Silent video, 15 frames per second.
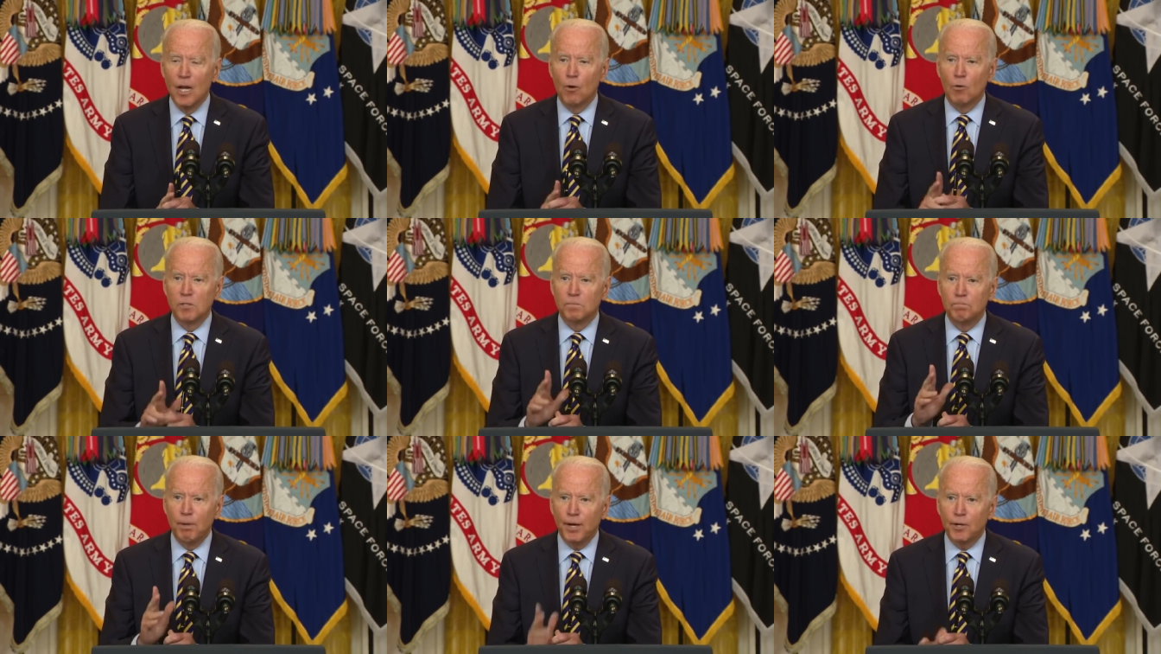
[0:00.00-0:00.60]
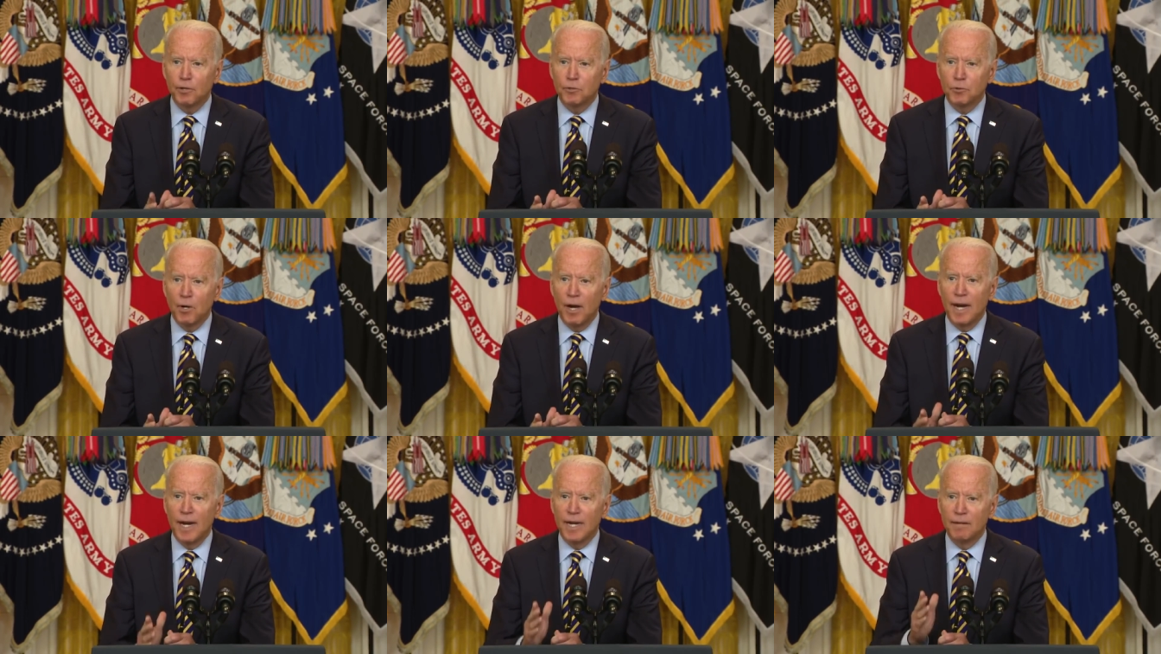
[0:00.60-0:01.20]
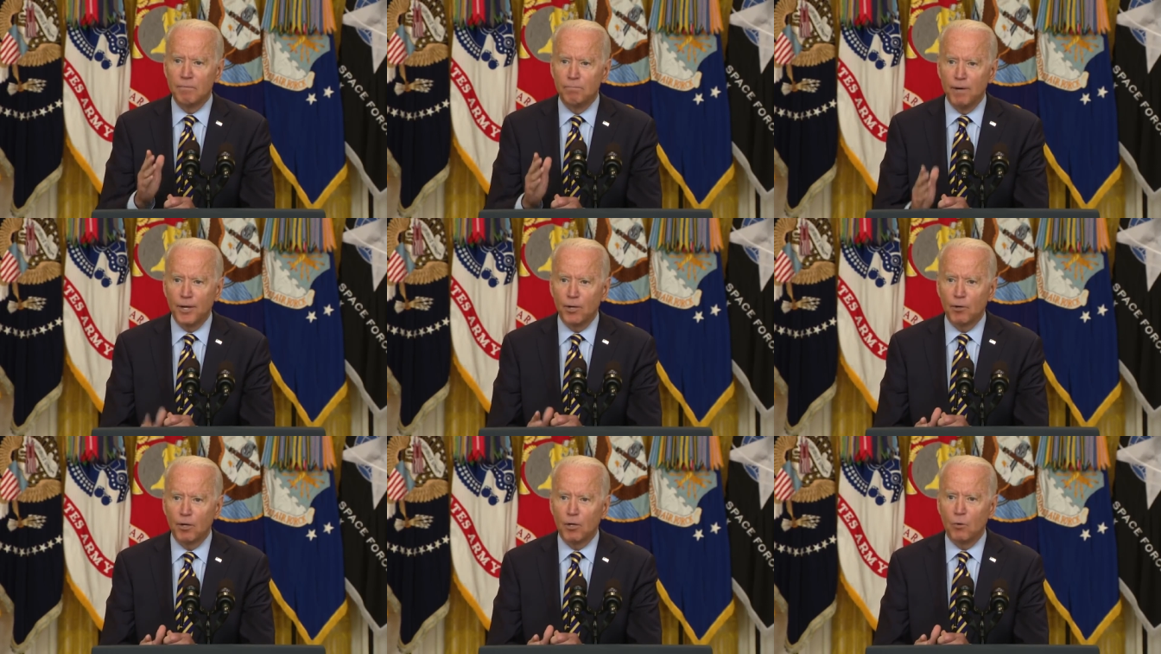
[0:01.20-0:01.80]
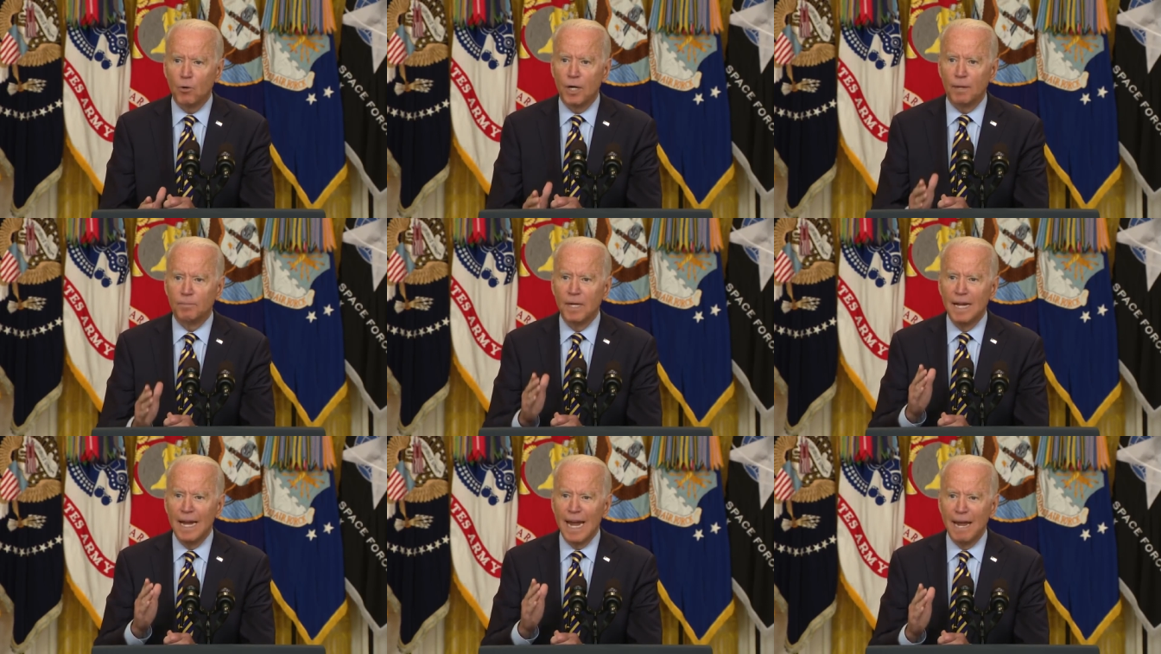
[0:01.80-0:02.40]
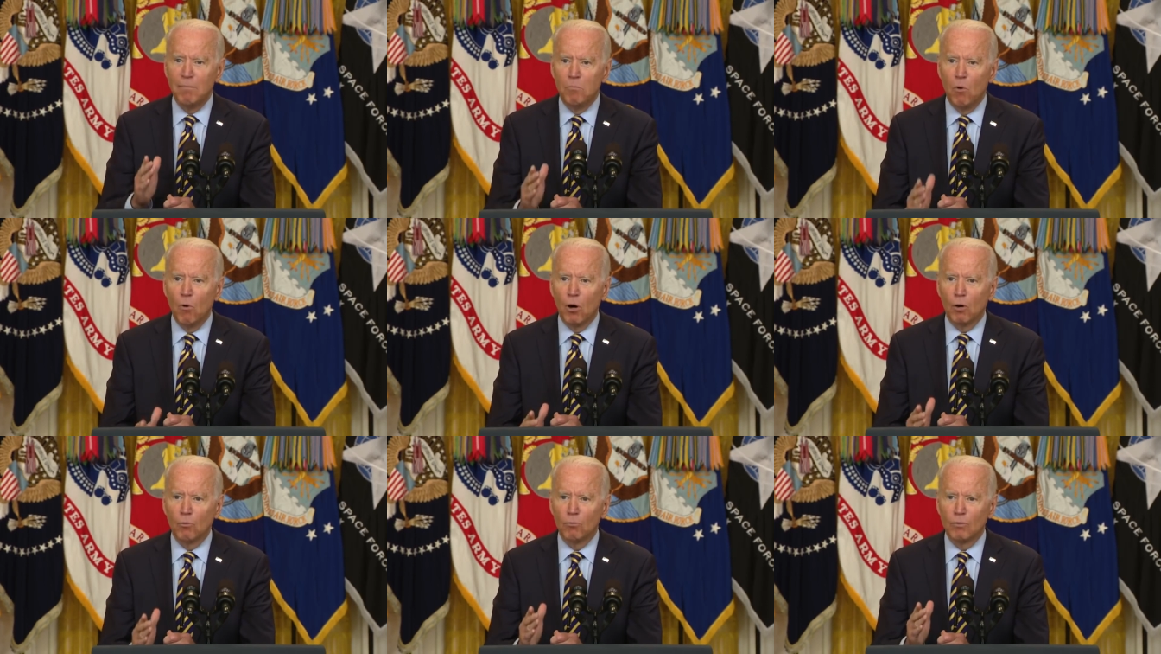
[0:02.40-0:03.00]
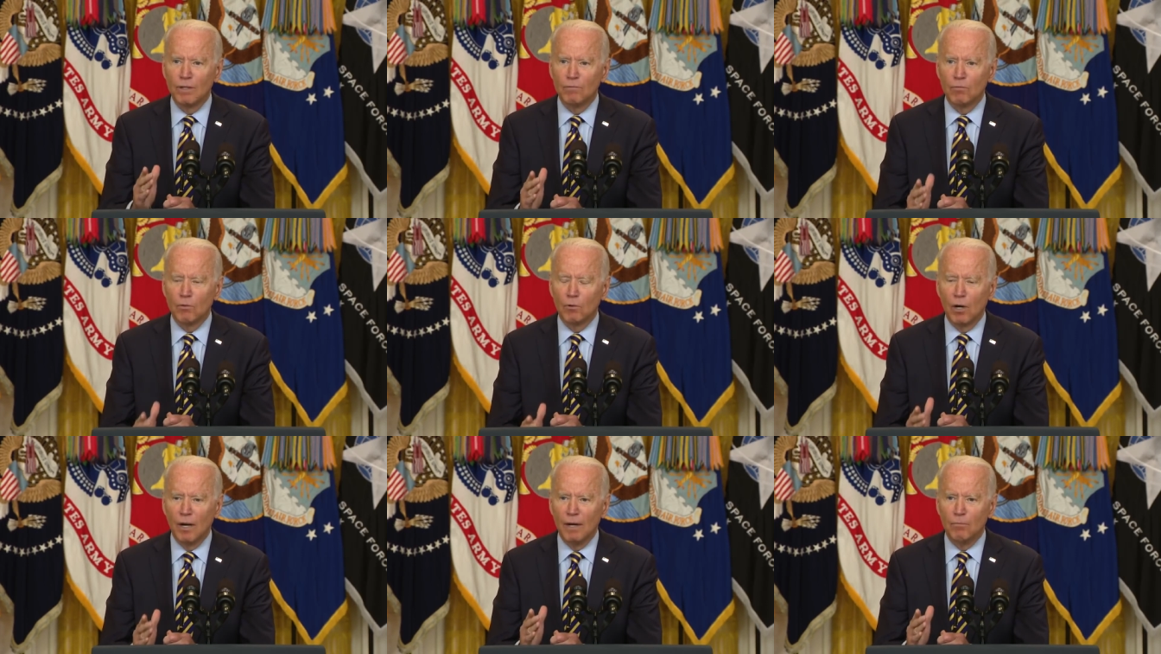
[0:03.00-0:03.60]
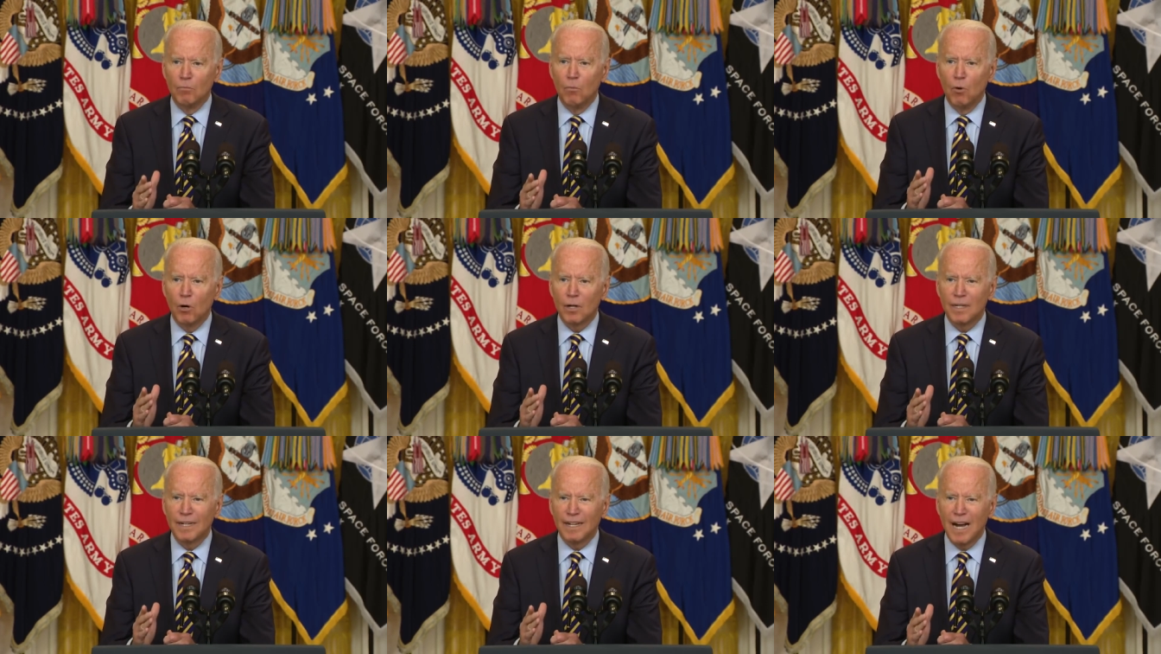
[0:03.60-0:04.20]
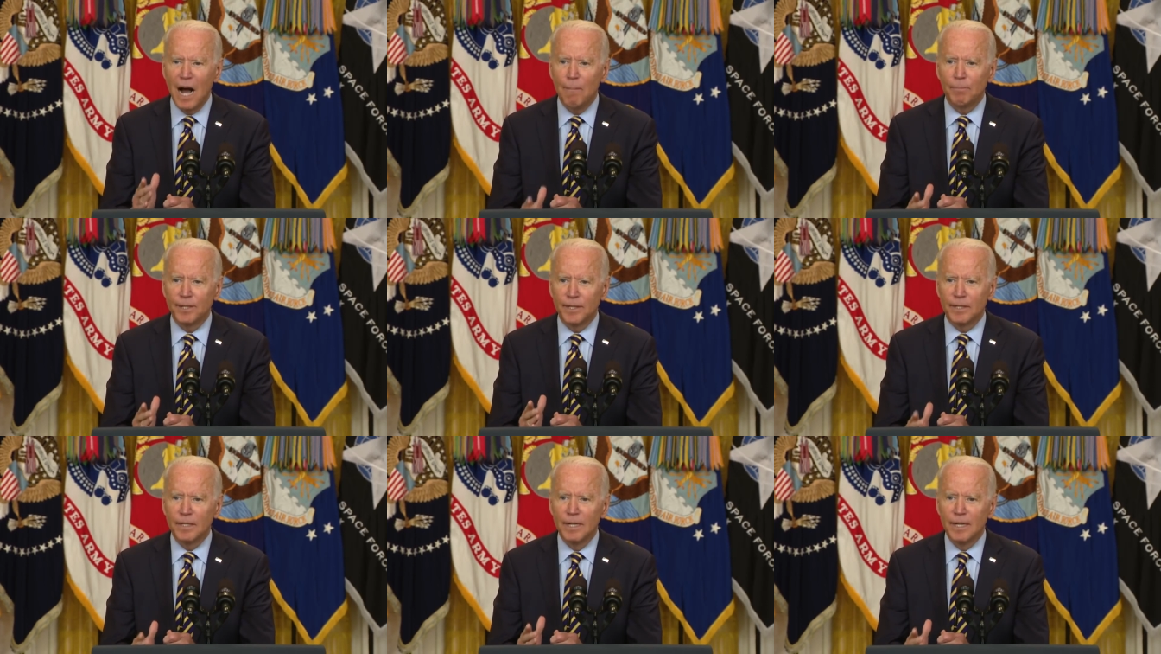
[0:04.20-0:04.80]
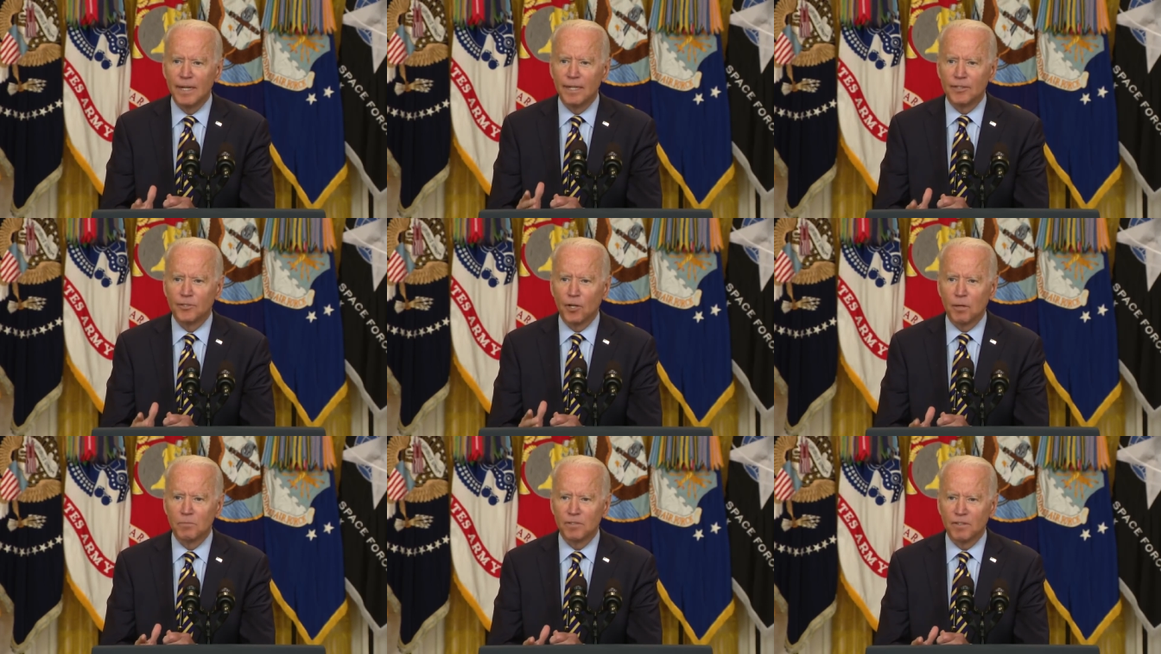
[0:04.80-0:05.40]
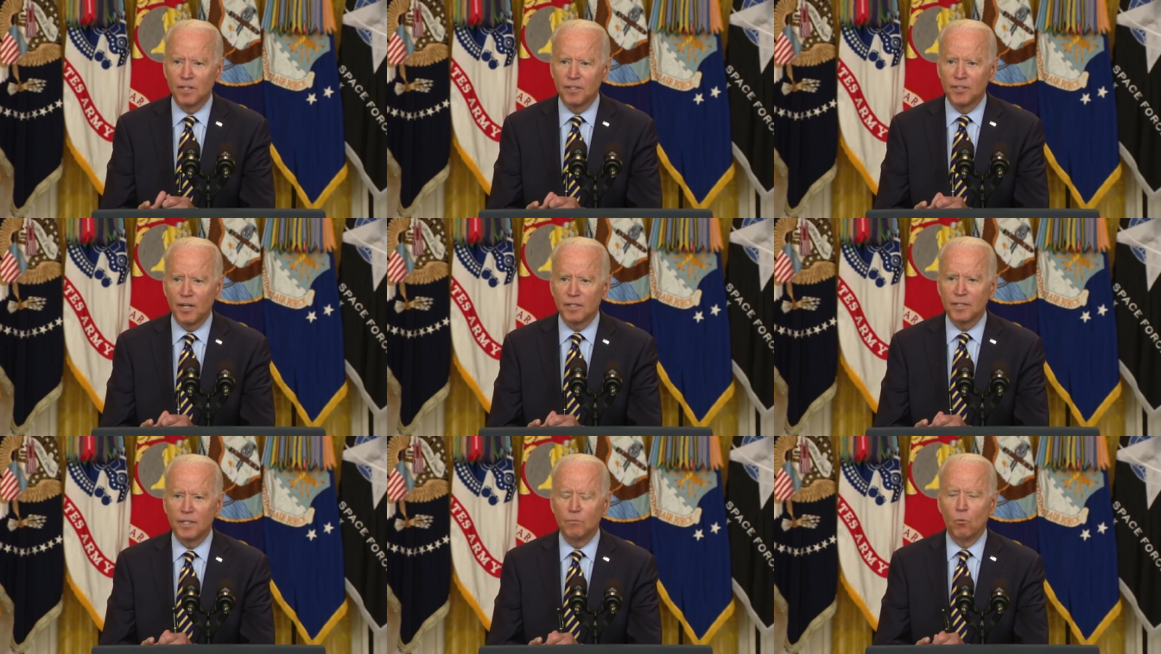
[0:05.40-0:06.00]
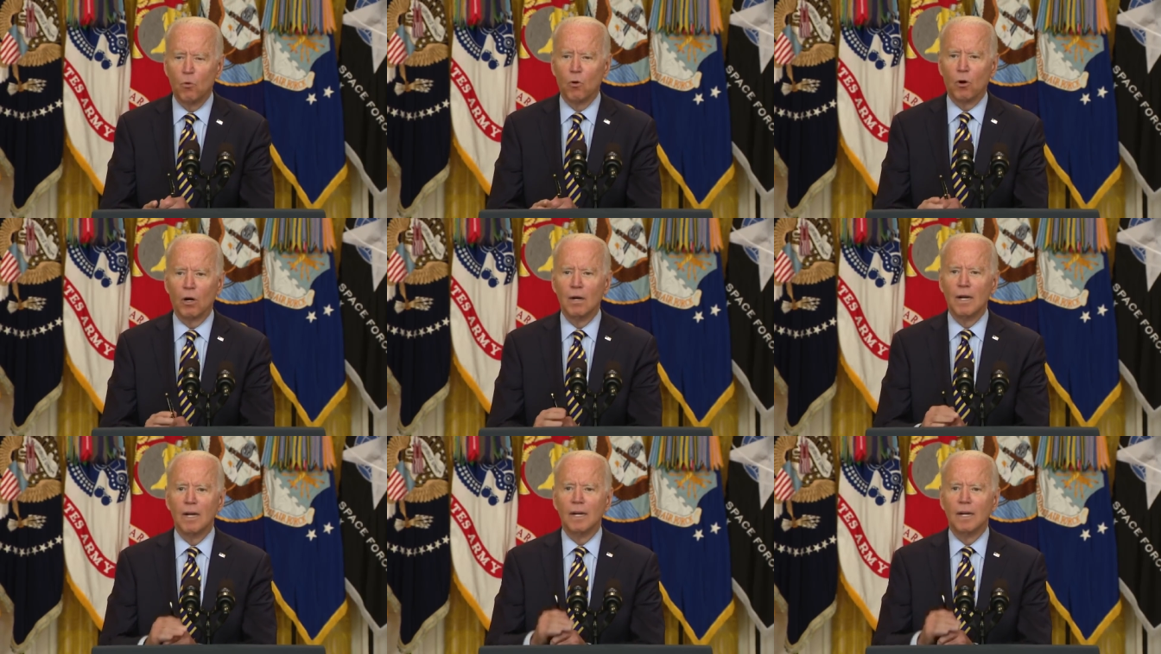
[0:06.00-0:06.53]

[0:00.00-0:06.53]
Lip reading: who is better trained, better equipped, and more competent in terms of conducting war.